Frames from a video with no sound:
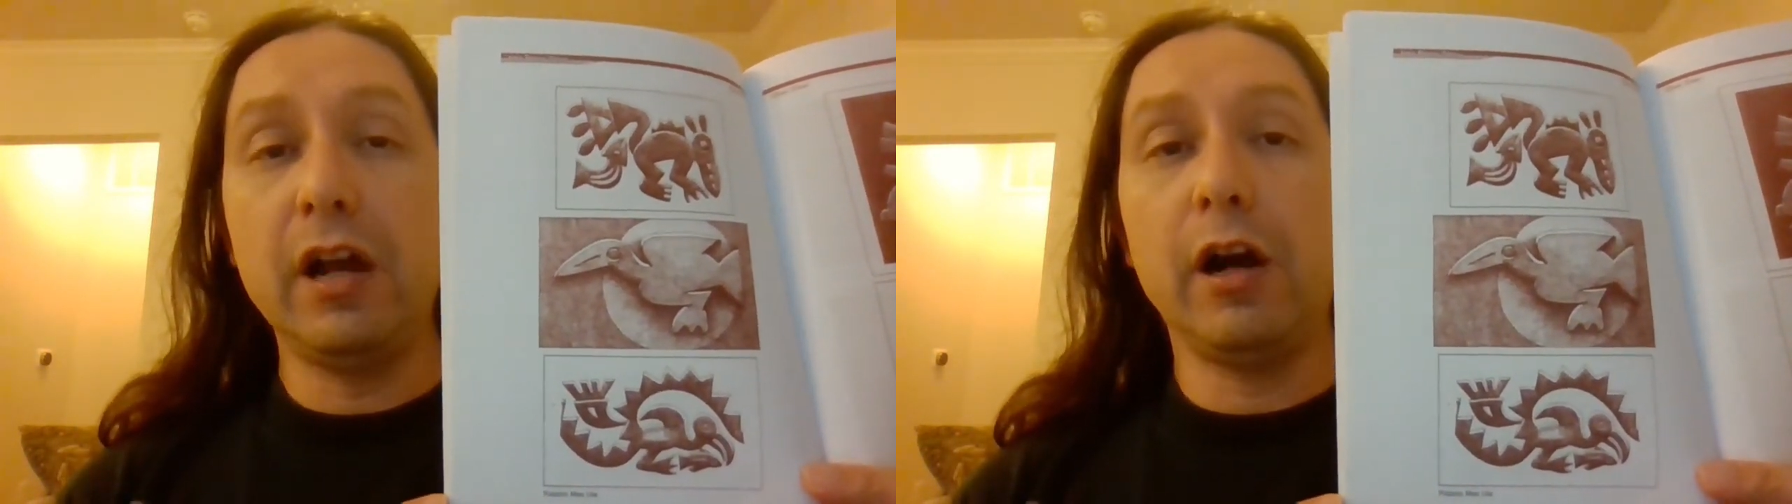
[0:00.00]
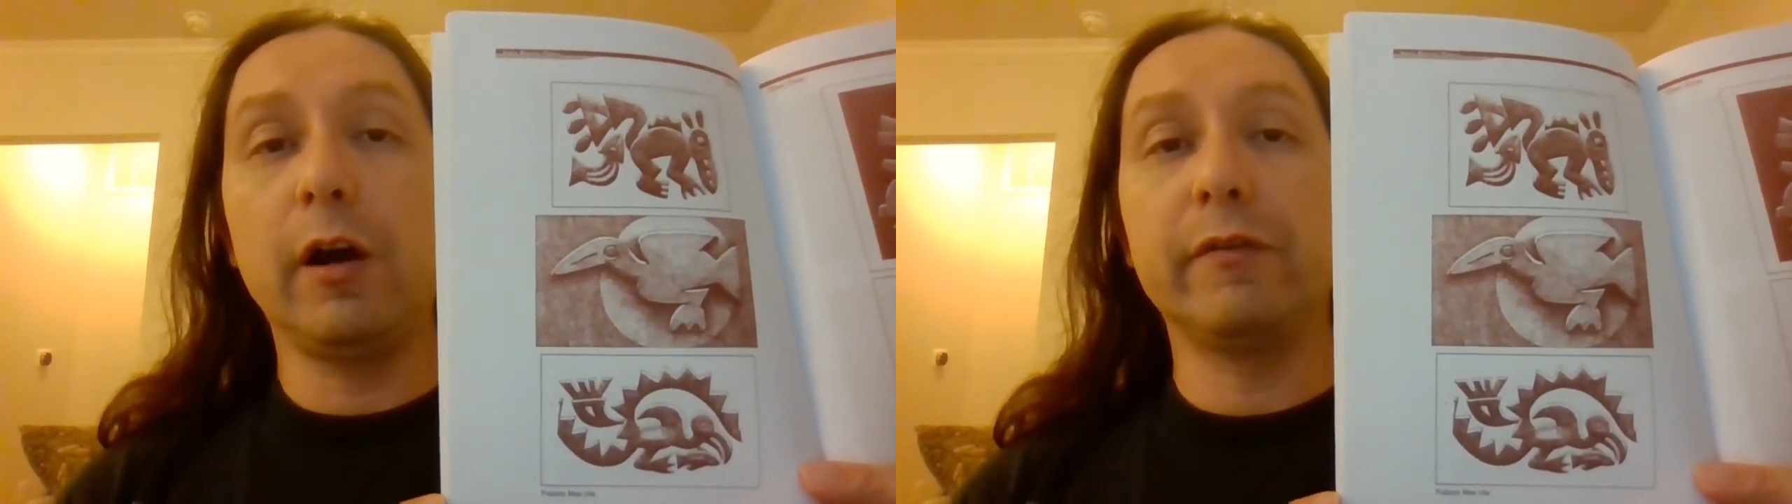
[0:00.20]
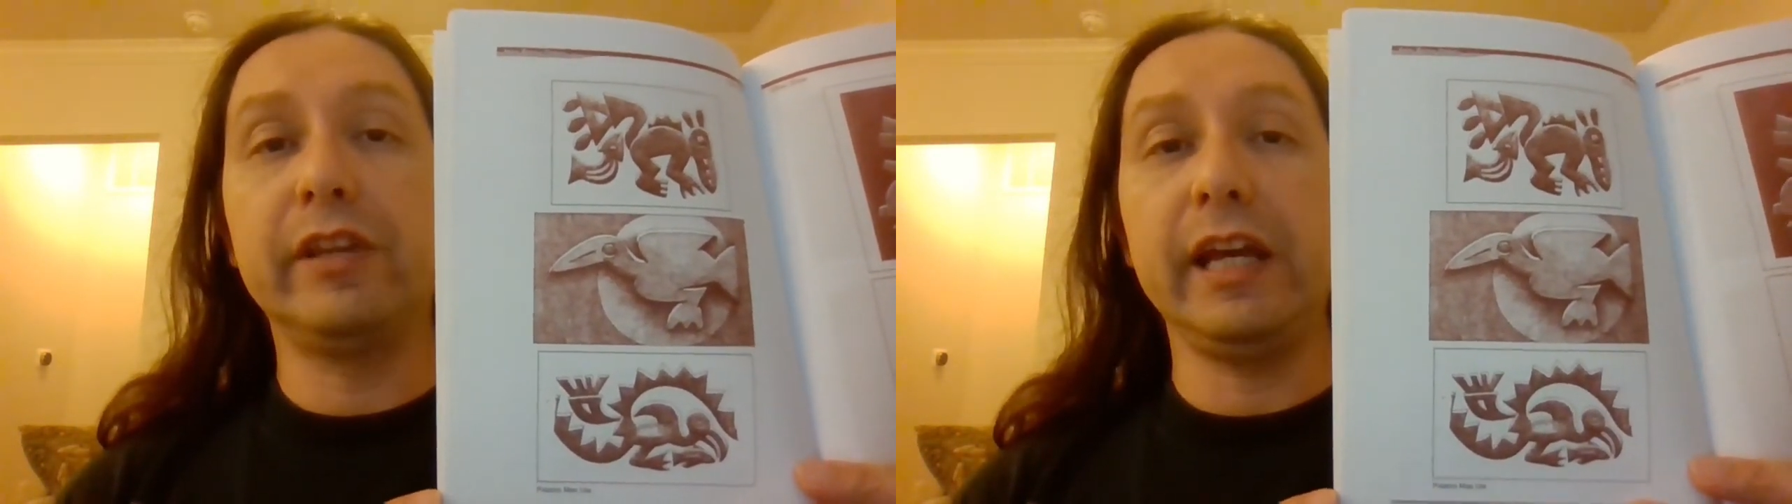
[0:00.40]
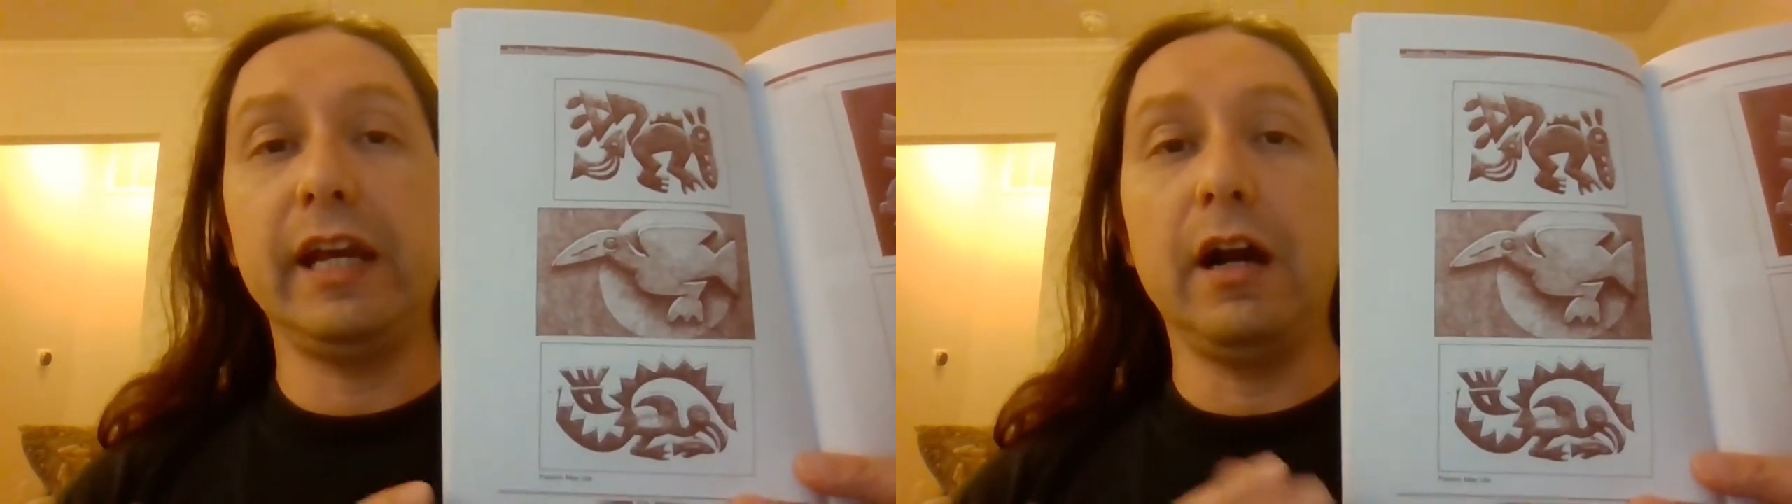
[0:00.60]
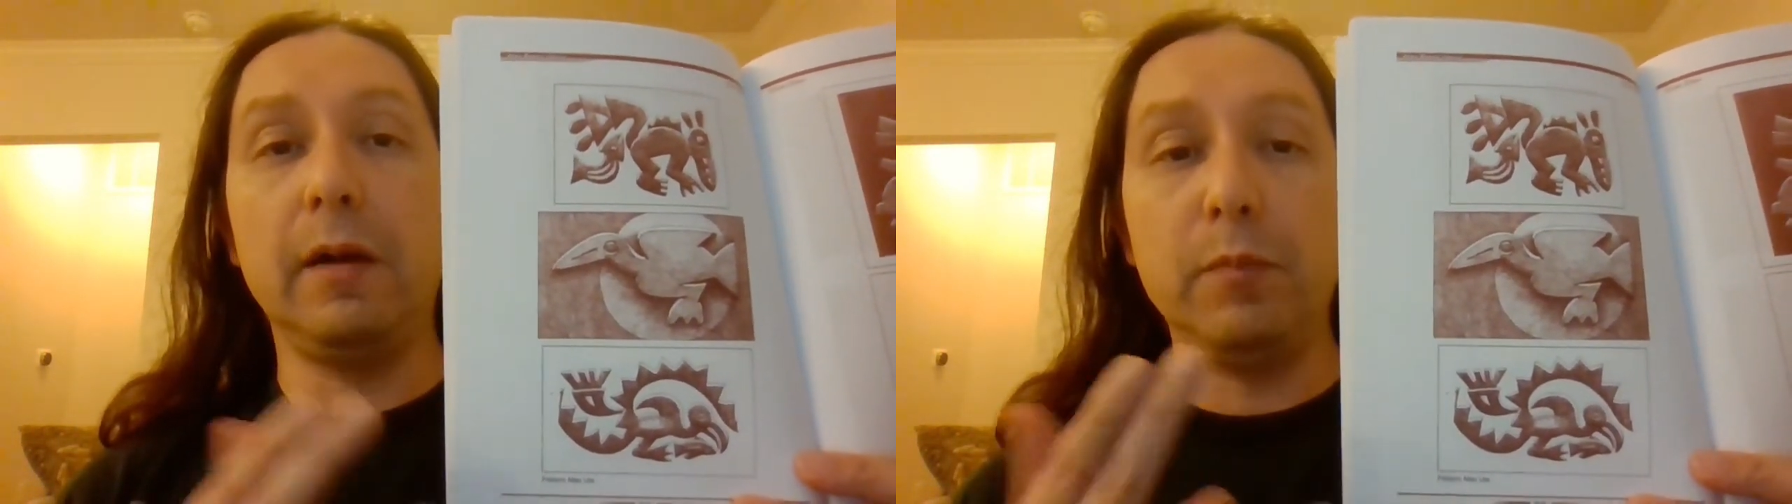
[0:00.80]
of the
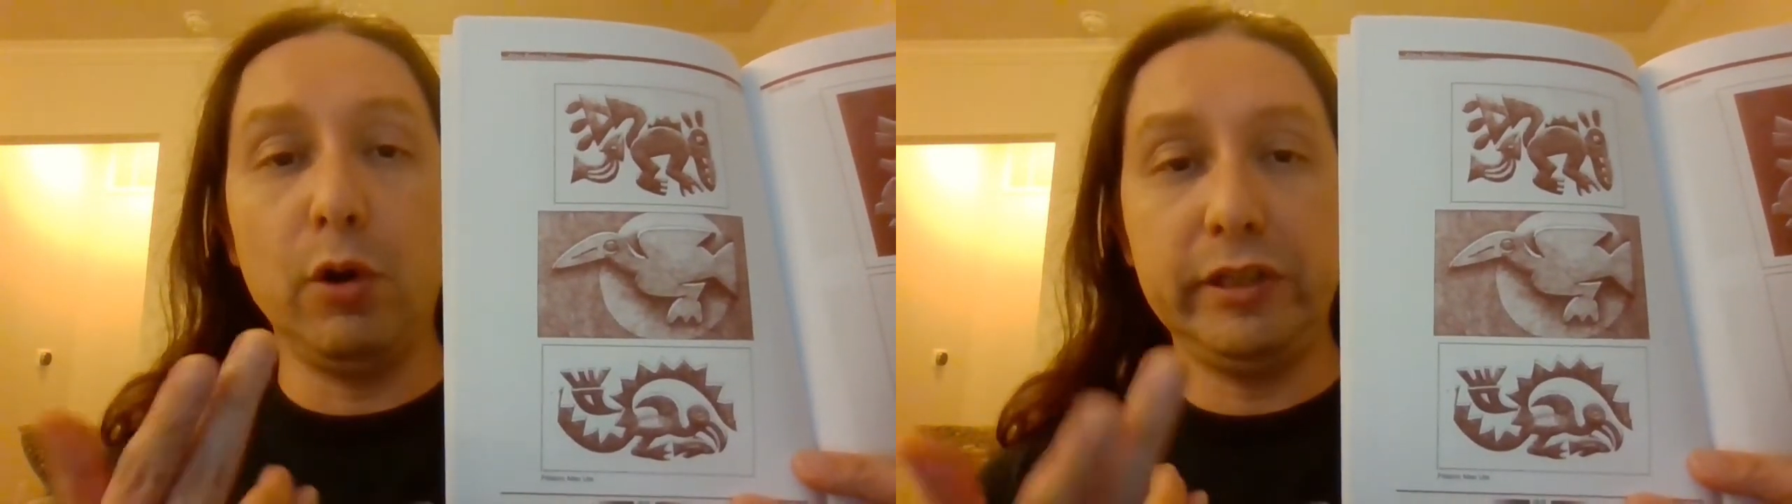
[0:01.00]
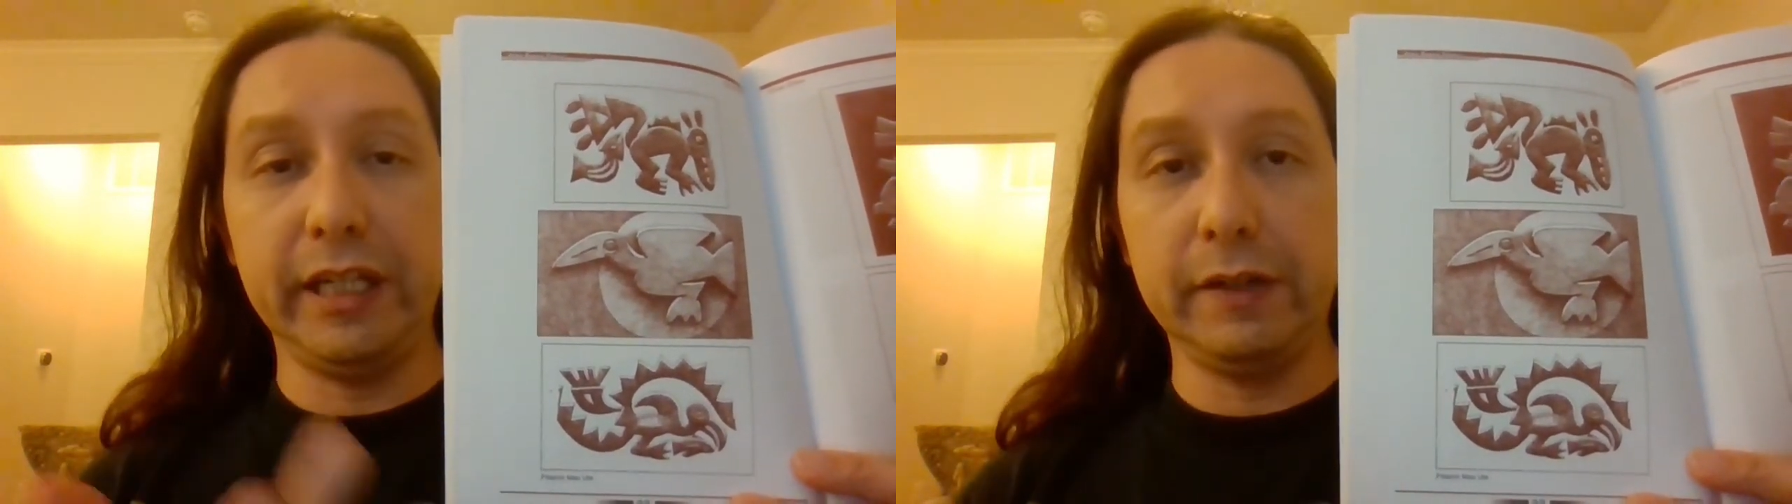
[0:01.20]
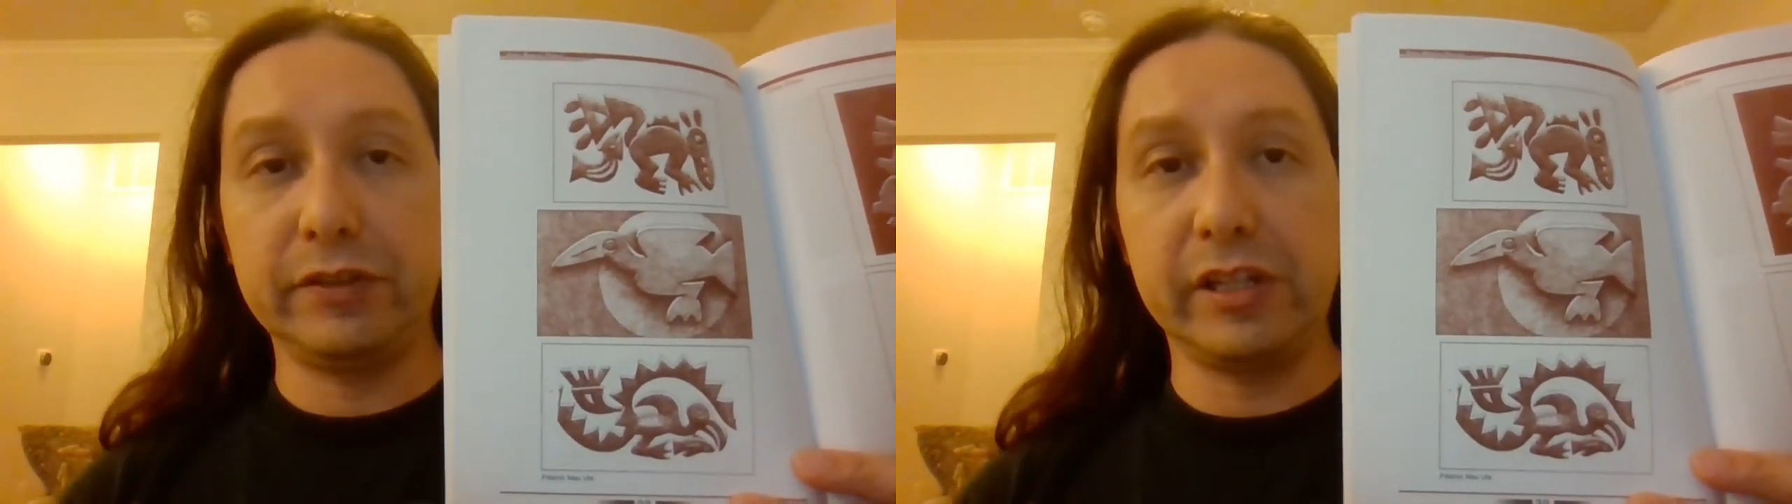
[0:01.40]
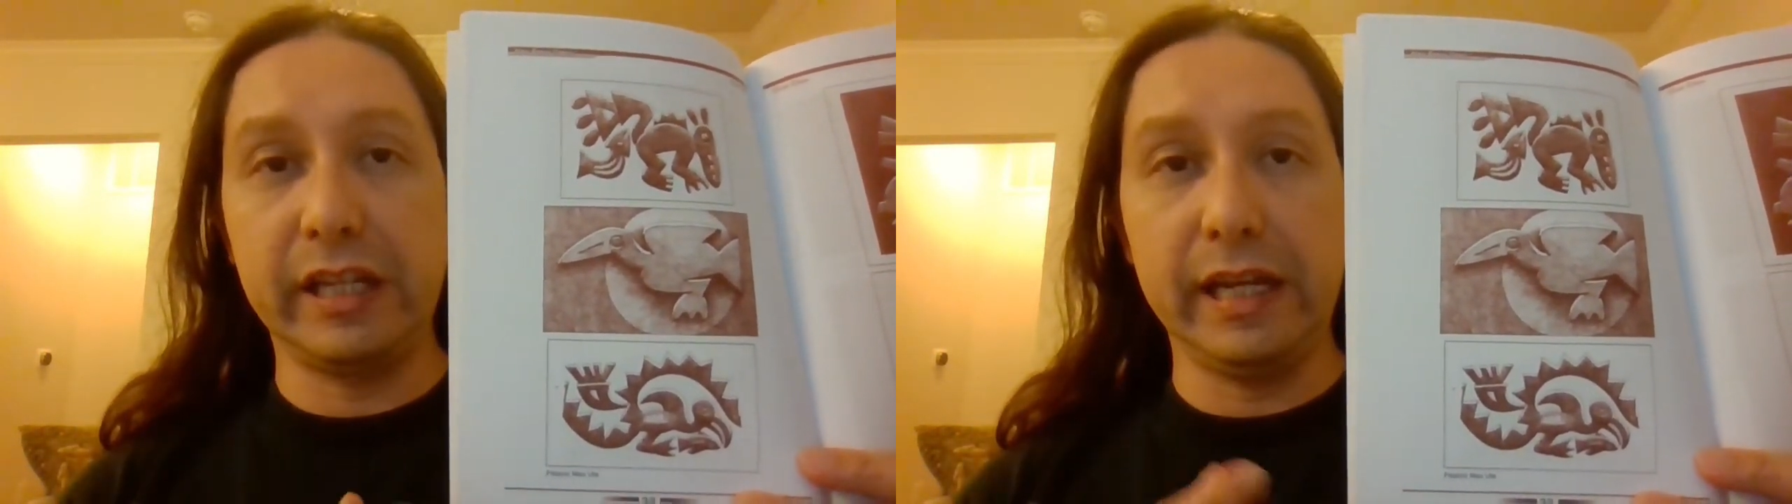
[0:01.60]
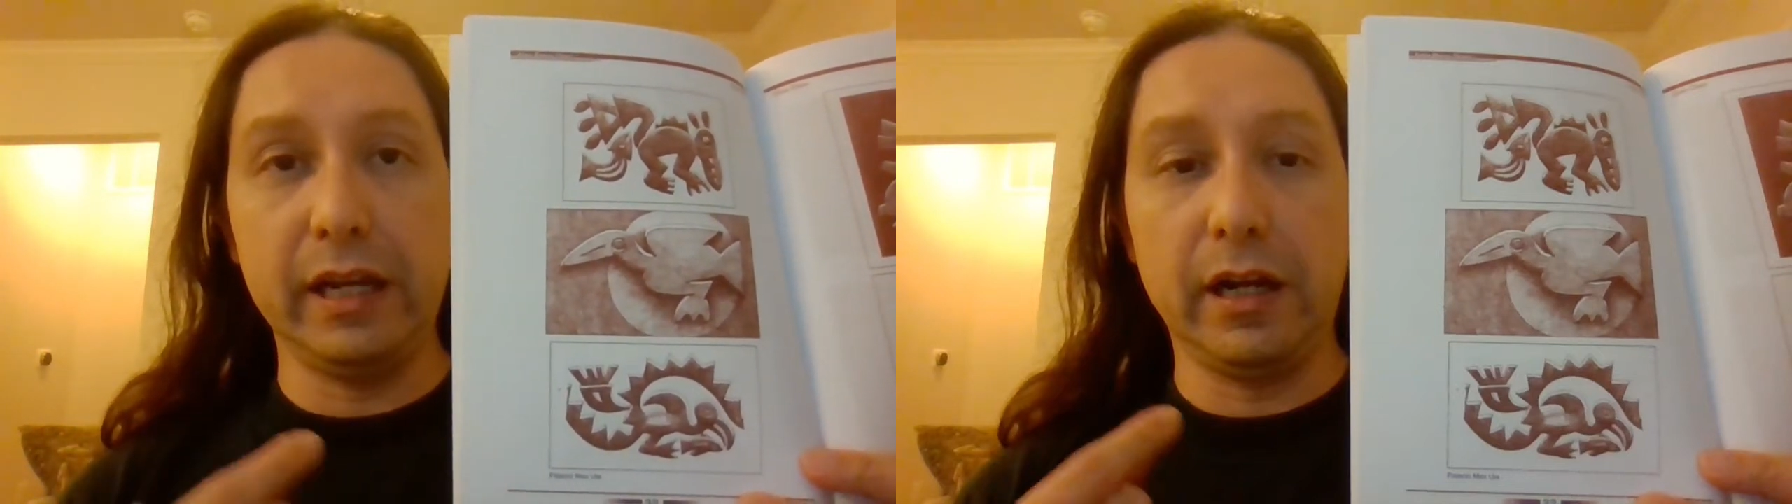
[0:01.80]
motifs, the